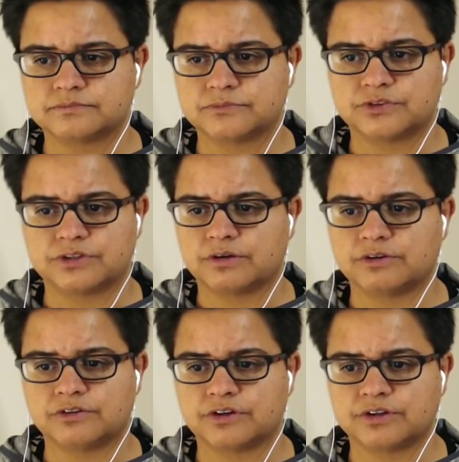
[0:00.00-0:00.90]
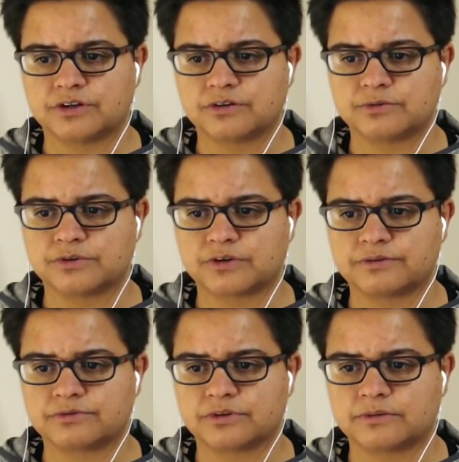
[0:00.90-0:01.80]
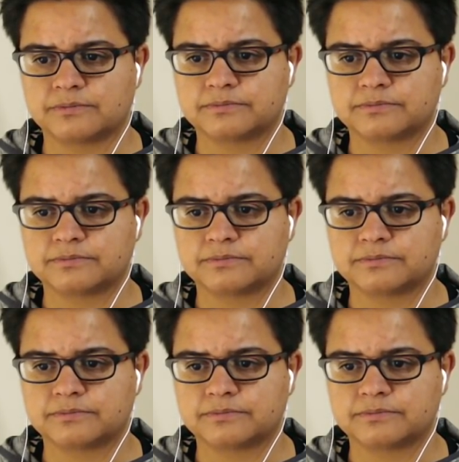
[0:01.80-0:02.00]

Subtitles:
It's the only time it goes with your outfit.